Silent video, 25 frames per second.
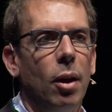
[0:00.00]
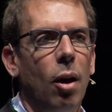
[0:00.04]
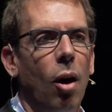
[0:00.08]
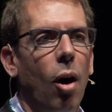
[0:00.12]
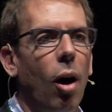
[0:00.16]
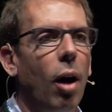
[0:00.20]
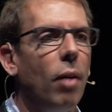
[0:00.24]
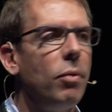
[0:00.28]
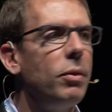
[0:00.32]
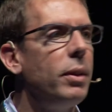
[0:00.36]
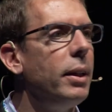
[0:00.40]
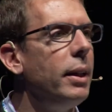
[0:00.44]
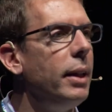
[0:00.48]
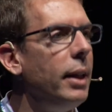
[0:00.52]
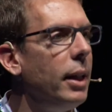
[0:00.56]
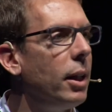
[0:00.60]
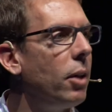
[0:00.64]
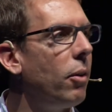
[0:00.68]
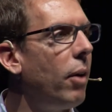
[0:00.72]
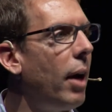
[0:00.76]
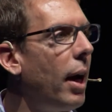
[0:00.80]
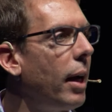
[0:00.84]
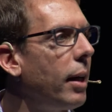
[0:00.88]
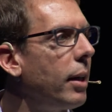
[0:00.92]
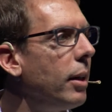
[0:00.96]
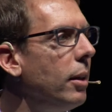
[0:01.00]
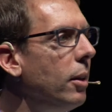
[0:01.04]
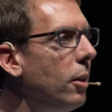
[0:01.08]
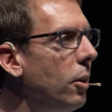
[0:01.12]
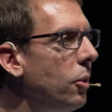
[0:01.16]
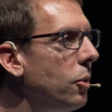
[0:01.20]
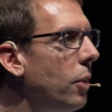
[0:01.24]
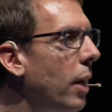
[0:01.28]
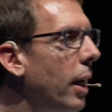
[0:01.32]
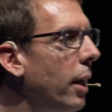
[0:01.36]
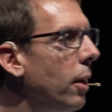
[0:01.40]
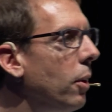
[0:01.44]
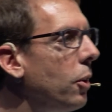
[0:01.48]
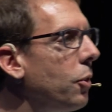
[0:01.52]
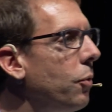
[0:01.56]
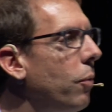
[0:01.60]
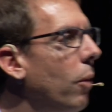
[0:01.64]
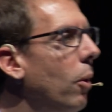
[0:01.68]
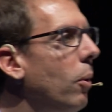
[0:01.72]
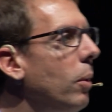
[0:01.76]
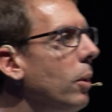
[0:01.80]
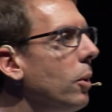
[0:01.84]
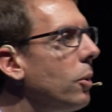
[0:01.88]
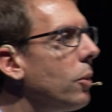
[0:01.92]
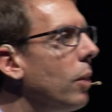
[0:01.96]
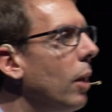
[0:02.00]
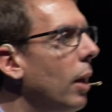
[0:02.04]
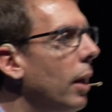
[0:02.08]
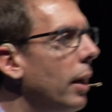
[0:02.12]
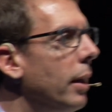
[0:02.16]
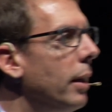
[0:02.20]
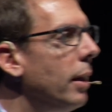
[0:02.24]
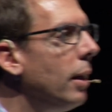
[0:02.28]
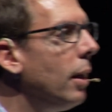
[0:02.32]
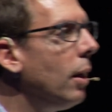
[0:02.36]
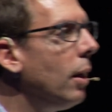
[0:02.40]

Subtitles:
Often interaction designers focus on